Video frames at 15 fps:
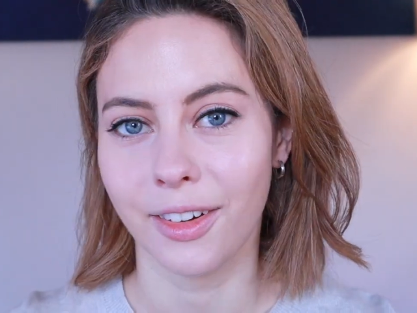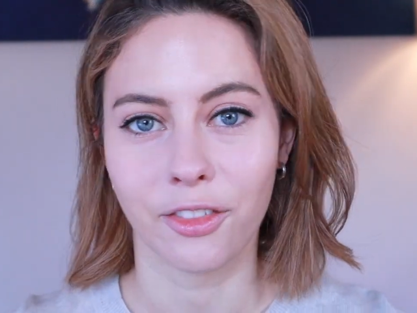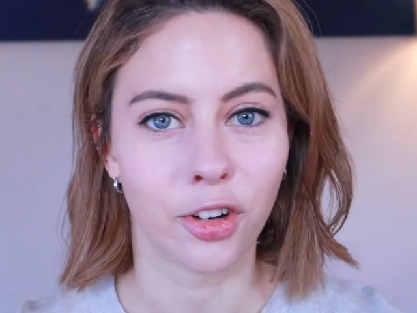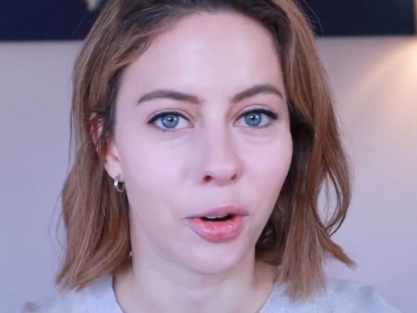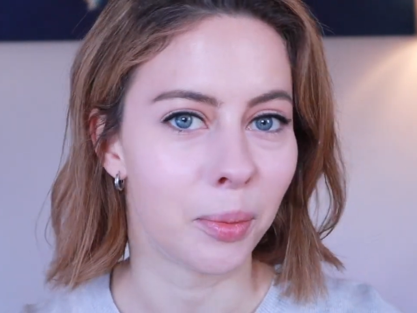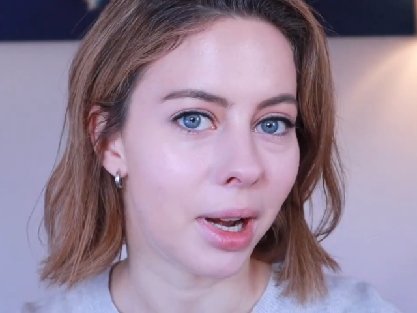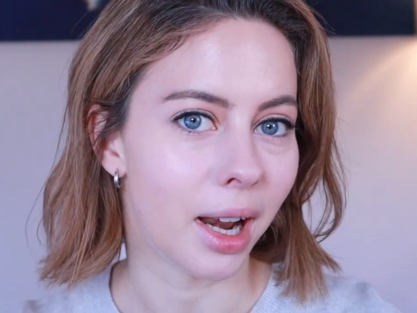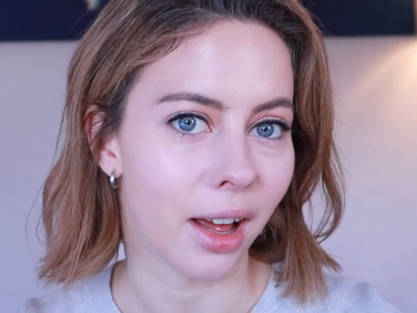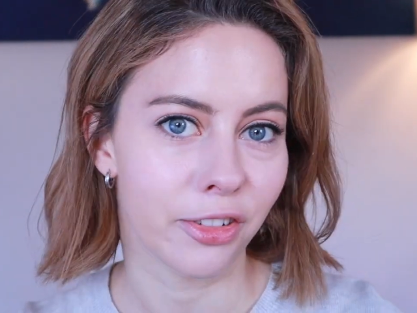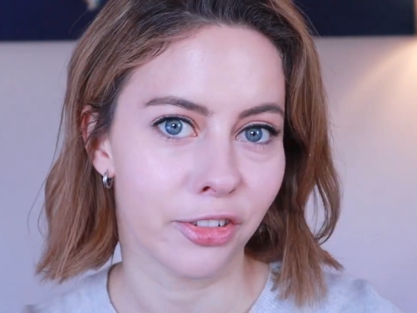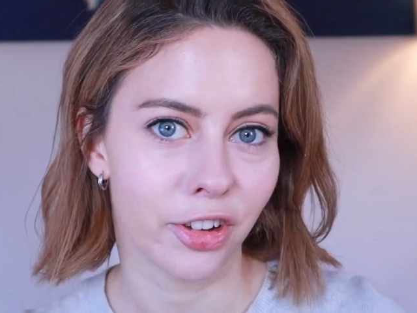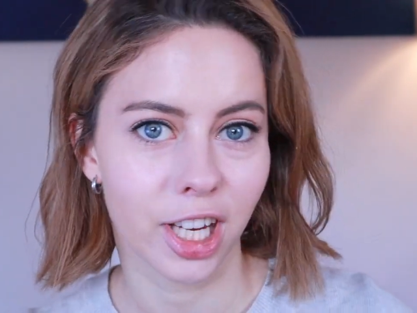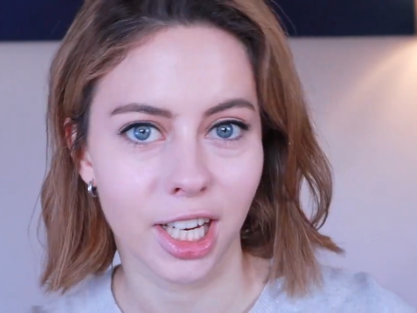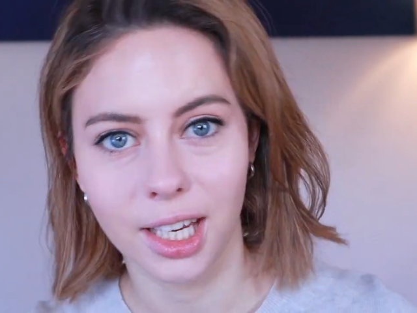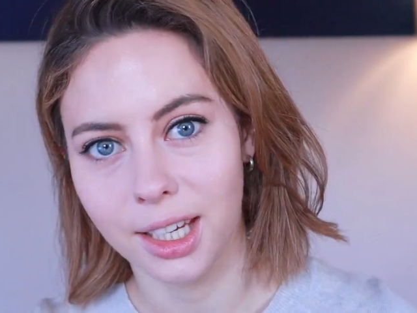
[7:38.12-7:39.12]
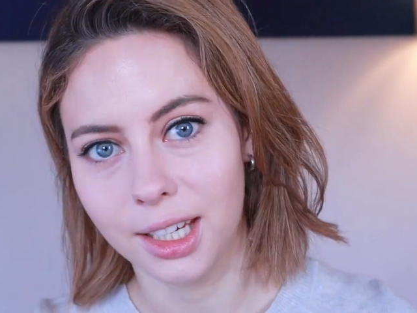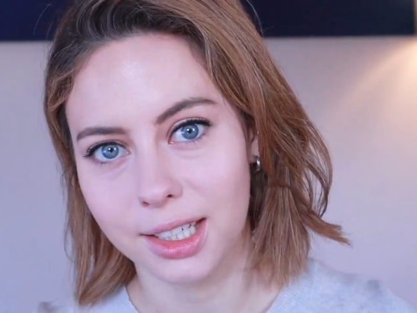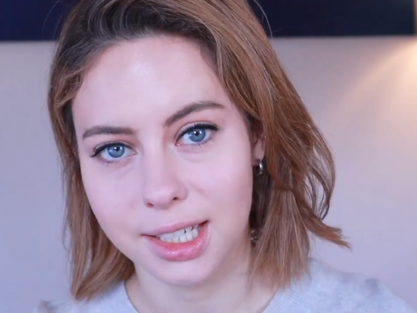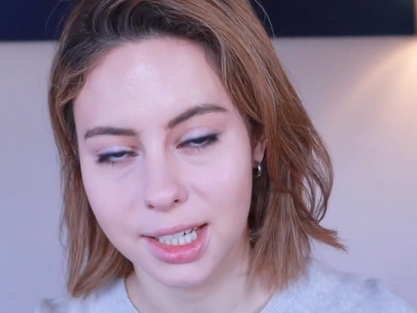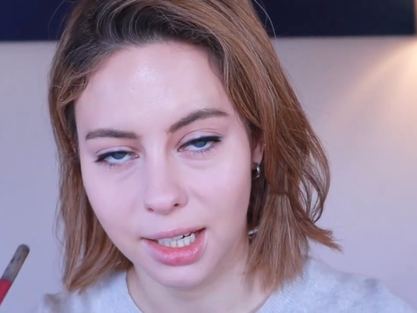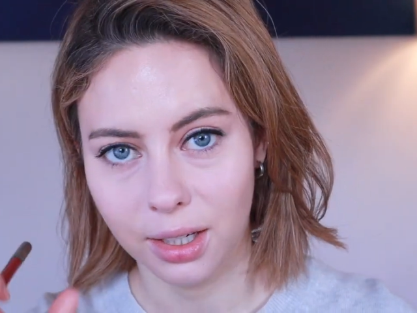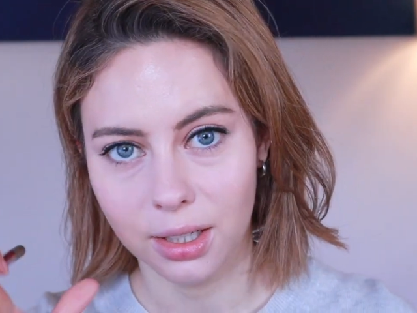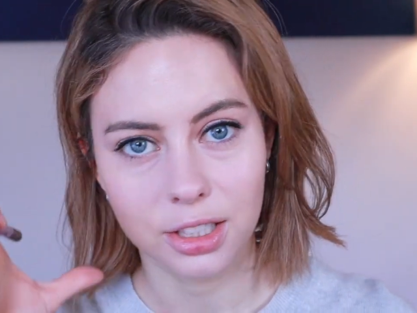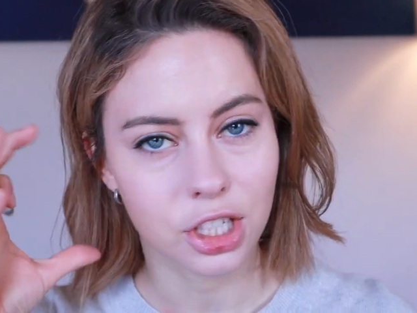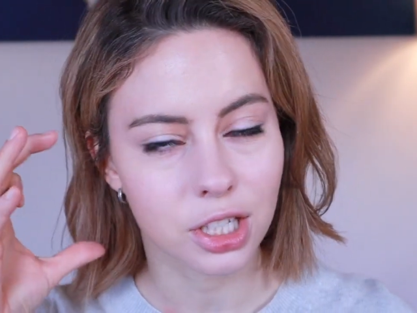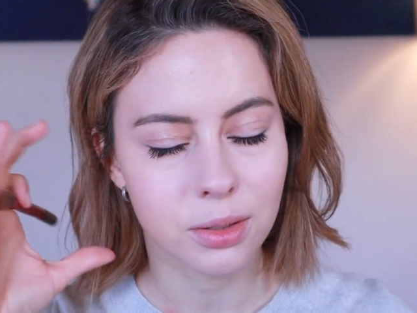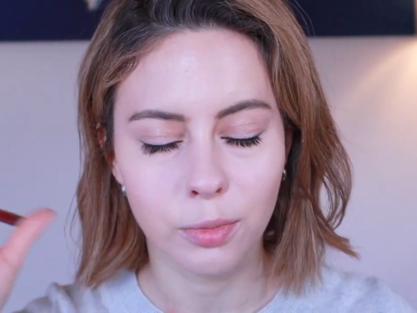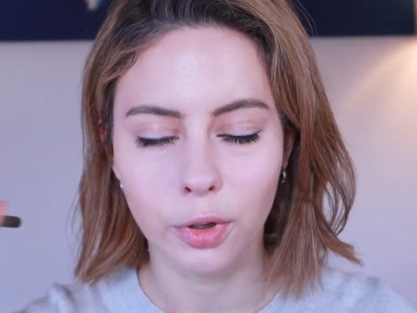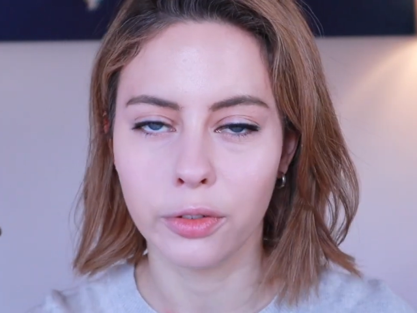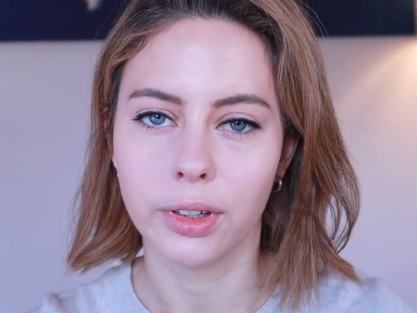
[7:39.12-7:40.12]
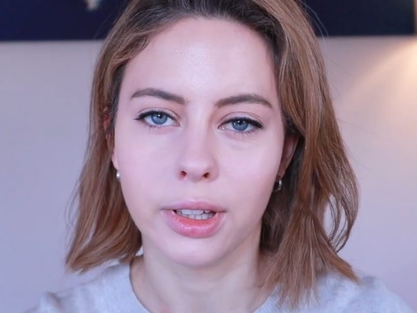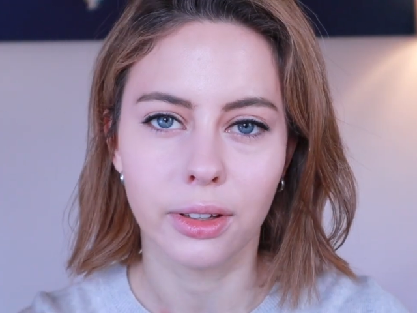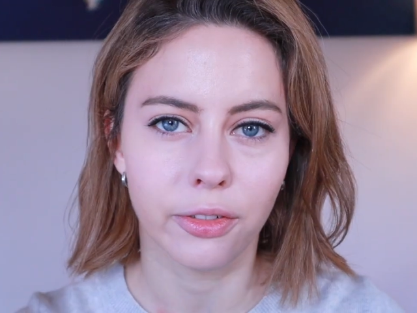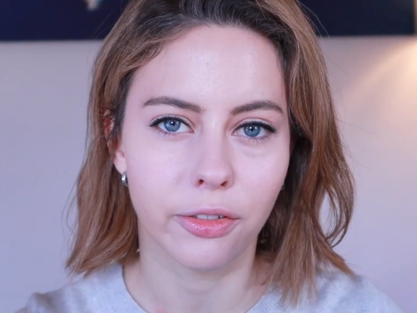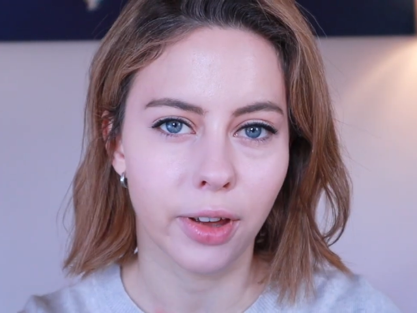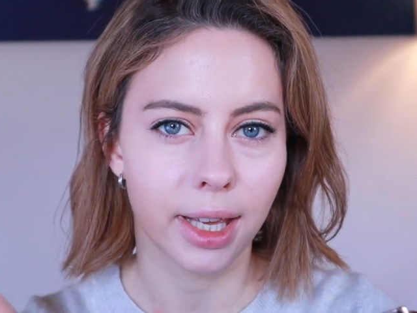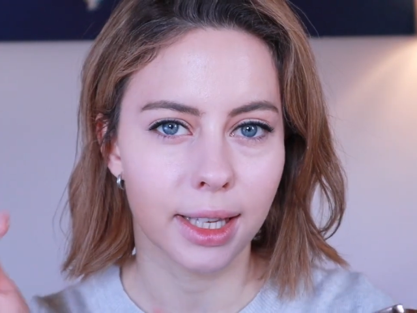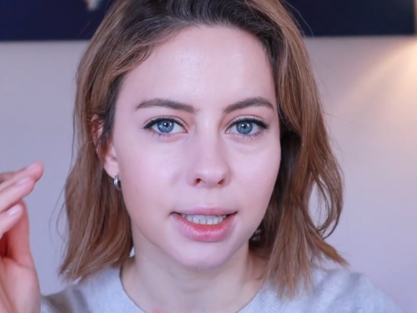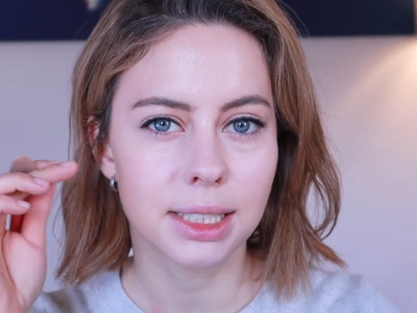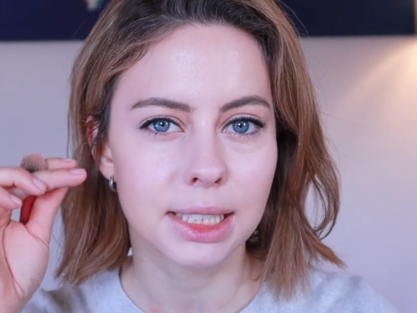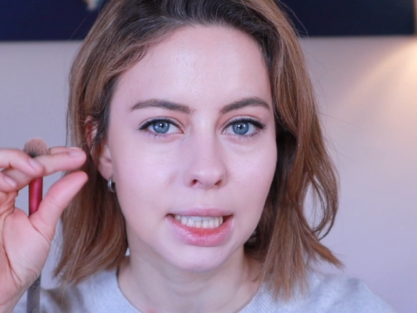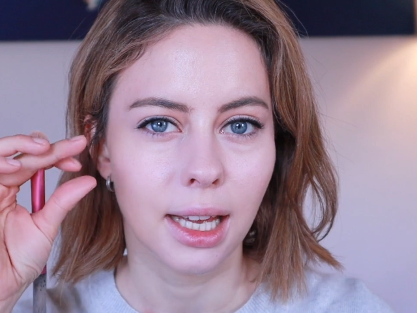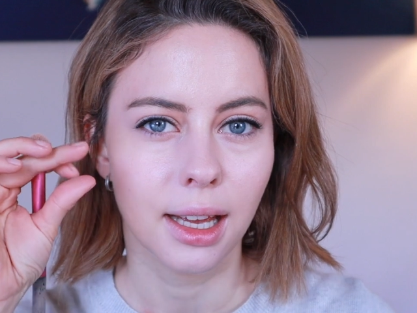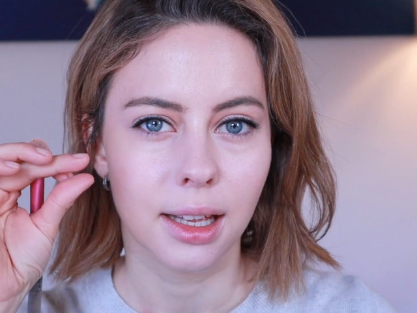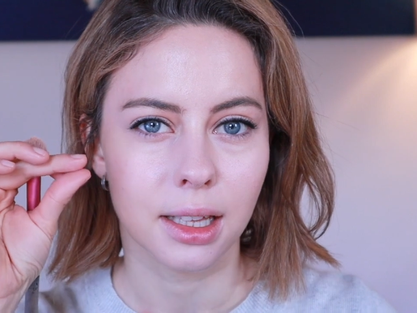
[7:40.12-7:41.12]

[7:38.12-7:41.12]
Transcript: from laughing, eating, just moving the face,